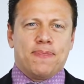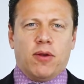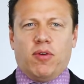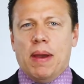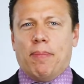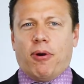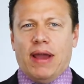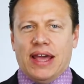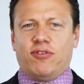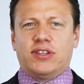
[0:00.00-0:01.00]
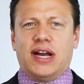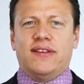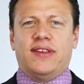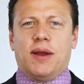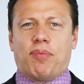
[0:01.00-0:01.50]
Now remember,
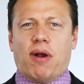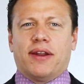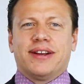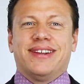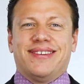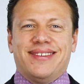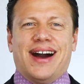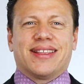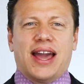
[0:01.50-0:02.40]
advertising a product does not